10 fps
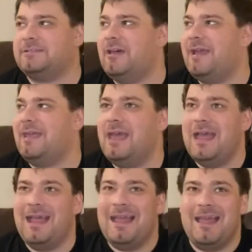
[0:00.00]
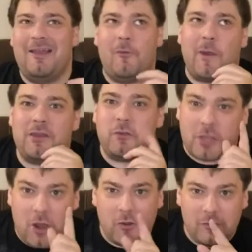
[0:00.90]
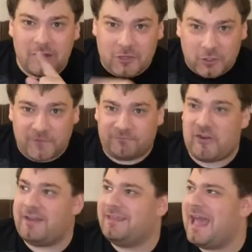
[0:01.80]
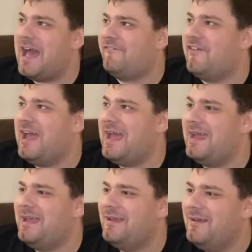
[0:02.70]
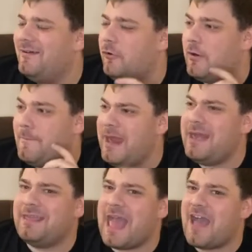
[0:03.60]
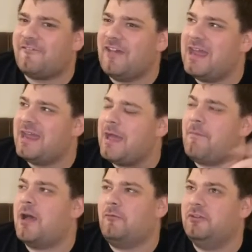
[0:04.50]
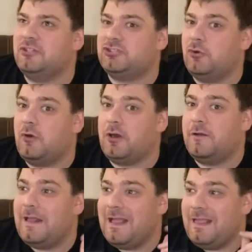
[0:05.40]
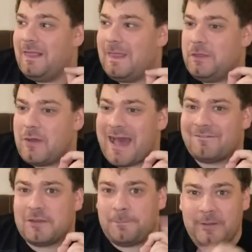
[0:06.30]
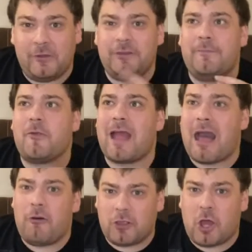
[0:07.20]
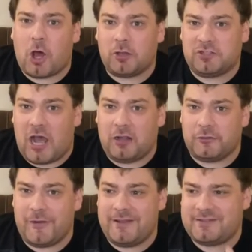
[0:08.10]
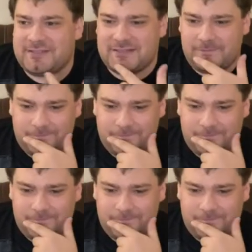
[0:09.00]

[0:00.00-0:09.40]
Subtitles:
Like, when you go to a girlfriend cafe or a maid cafe, I'm not really sure, you have to build up your alcohol tolerance